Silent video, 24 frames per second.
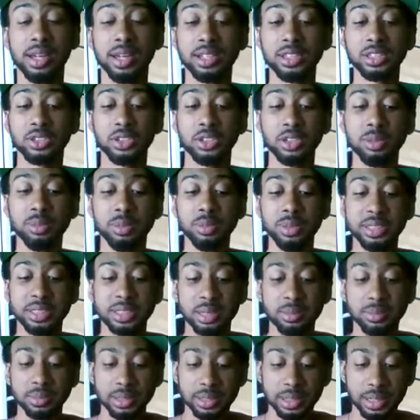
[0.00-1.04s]
It's going to be
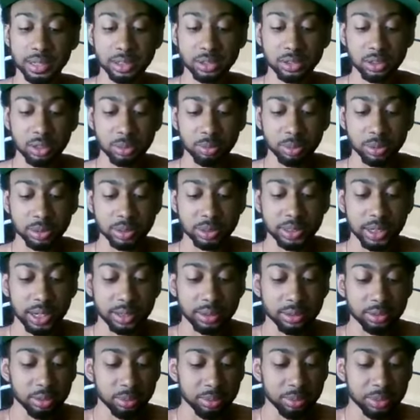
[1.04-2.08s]
something that is going to
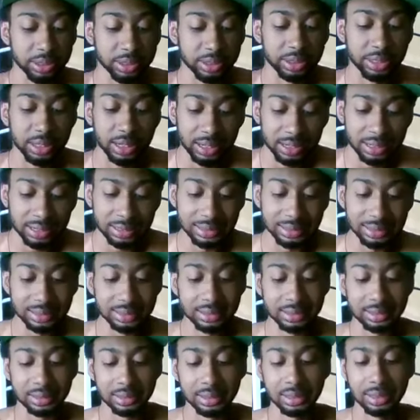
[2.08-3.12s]
protect you
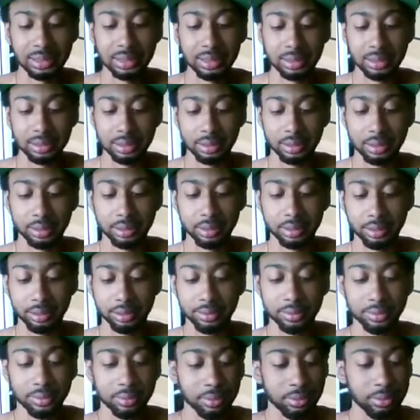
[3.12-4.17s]
because
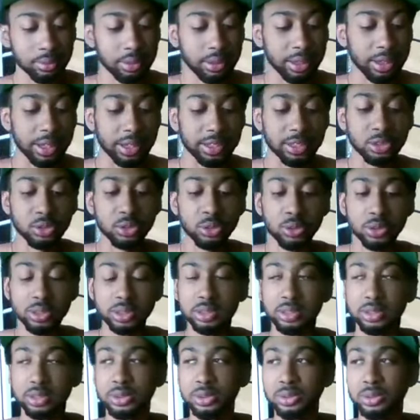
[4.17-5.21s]
it's
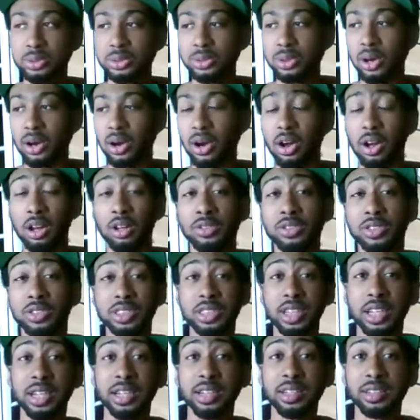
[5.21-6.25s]
going to
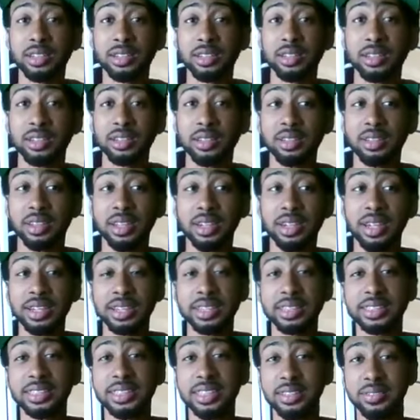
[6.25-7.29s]
offset the
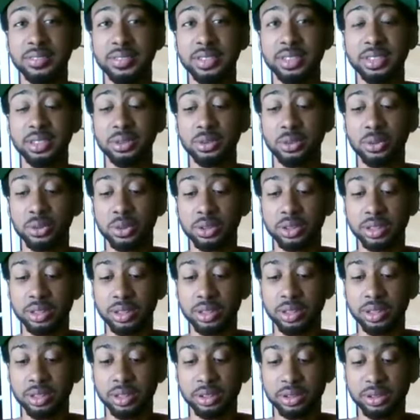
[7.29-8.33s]
negativity or
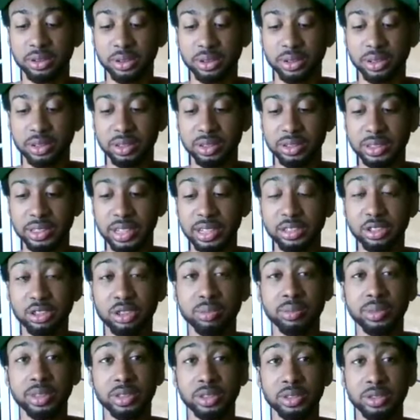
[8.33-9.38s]
the
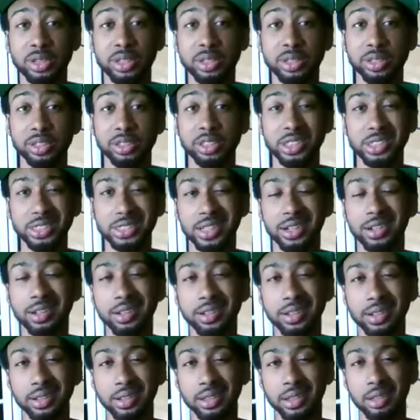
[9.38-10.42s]
detrimental energies that are
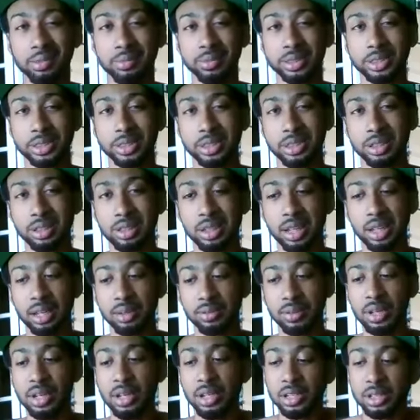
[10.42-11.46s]
going to come into your
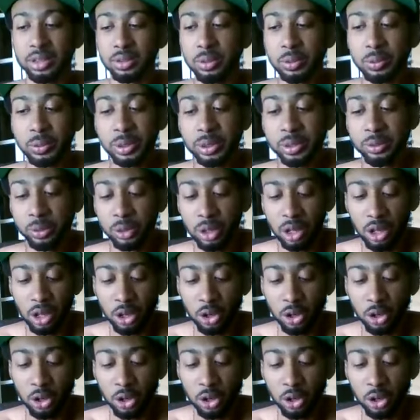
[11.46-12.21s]
life. When we,